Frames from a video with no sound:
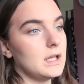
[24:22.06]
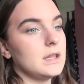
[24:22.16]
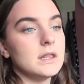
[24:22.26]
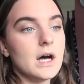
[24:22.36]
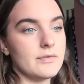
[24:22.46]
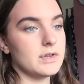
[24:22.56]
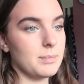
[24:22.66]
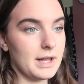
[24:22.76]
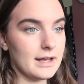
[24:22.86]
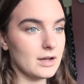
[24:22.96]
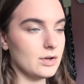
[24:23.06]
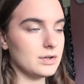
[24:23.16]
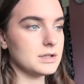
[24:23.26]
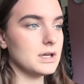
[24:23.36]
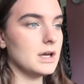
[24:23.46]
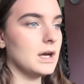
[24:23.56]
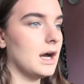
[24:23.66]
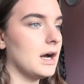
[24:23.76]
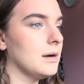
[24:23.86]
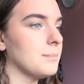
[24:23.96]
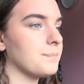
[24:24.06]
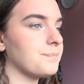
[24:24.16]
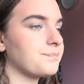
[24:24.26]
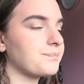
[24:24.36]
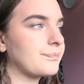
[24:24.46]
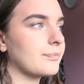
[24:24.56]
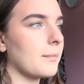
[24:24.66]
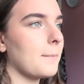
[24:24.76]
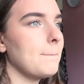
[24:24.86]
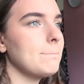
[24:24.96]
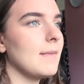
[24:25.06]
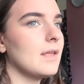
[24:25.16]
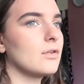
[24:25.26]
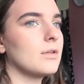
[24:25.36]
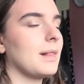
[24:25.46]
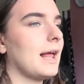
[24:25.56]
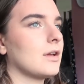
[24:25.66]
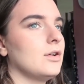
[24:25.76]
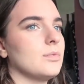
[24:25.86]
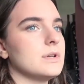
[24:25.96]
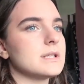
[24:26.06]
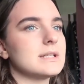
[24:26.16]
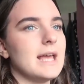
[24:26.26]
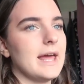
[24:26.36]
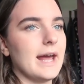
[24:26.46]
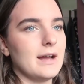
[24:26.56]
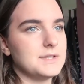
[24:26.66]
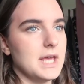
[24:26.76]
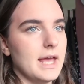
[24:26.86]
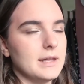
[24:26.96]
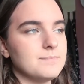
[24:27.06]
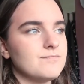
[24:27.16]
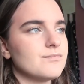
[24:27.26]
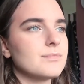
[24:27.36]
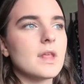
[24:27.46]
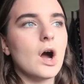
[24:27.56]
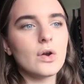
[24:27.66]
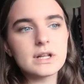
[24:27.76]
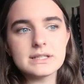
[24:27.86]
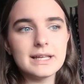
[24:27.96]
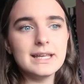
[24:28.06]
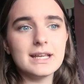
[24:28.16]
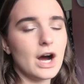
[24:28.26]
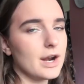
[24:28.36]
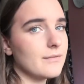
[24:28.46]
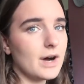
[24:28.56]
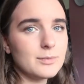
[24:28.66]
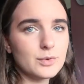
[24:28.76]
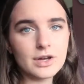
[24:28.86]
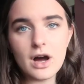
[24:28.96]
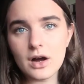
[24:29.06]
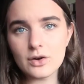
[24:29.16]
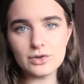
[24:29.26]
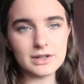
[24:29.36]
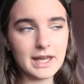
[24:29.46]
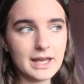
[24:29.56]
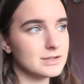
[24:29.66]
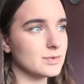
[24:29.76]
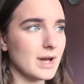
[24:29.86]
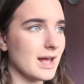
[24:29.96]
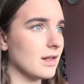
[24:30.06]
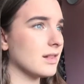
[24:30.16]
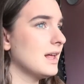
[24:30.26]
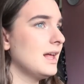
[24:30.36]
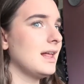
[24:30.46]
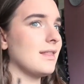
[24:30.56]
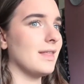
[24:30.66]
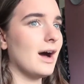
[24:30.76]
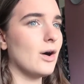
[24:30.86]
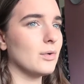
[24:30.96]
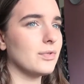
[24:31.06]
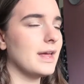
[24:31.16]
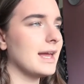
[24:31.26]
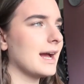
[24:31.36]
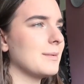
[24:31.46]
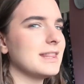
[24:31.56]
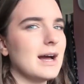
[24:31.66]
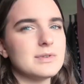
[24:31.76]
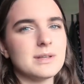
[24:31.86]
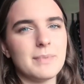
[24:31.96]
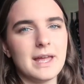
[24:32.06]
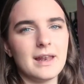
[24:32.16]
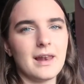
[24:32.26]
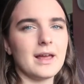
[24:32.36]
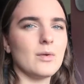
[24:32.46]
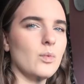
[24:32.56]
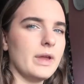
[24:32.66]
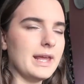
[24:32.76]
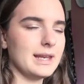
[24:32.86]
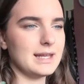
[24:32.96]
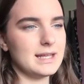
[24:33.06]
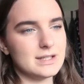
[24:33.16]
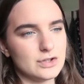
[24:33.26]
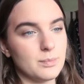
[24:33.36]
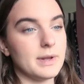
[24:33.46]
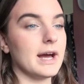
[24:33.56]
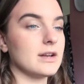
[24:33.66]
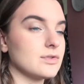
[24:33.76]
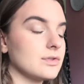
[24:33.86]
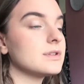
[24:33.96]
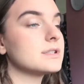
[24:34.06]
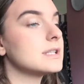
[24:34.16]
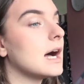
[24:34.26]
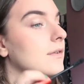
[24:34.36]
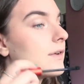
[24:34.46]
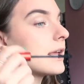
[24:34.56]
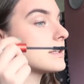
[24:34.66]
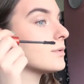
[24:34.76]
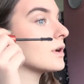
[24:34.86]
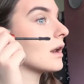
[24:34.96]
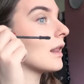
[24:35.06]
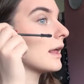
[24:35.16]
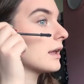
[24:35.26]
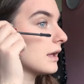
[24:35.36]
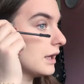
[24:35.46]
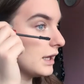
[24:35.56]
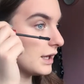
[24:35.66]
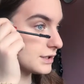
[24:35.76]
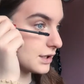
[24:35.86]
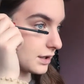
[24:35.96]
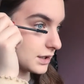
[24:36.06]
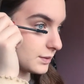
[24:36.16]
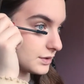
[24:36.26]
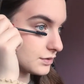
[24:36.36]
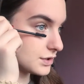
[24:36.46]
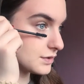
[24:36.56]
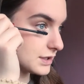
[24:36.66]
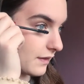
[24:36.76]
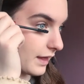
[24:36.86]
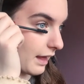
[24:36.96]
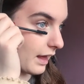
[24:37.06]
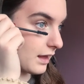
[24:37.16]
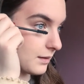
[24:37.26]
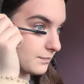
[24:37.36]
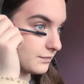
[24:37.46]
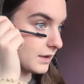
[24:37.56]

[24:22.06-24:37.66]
Loved the Black Hood. I thought the Black Hood was a 10 out of 10. Honestly, kind of vibed with the Gargoyle King as well. That whole thing. I mean, that was a bit, like, weirdly supernatural and stuff. I guess they were kind of, like, starting to introduce it there.